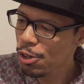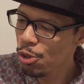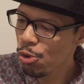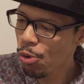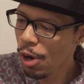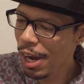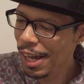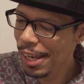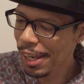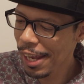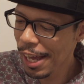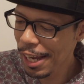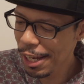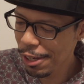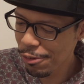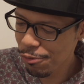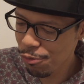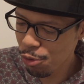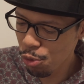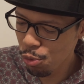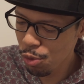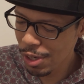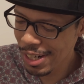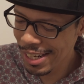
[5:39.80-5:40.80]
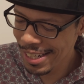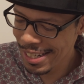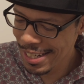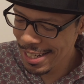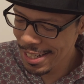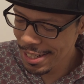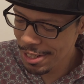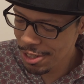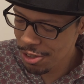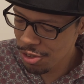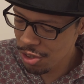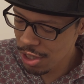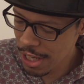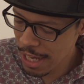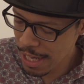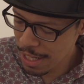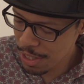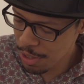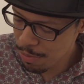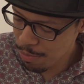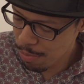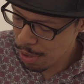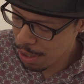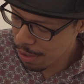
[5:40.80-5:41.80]
Do I like it for what it is?
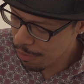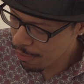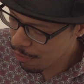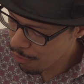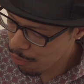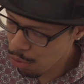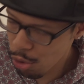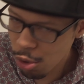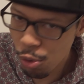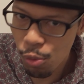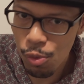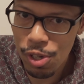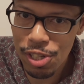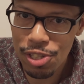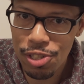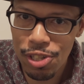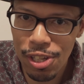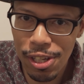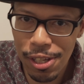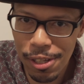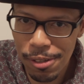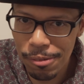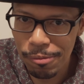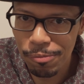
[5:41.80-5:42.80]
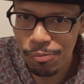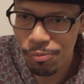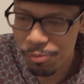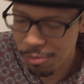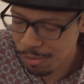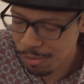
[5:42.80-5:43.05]
Yes, but for whiskey,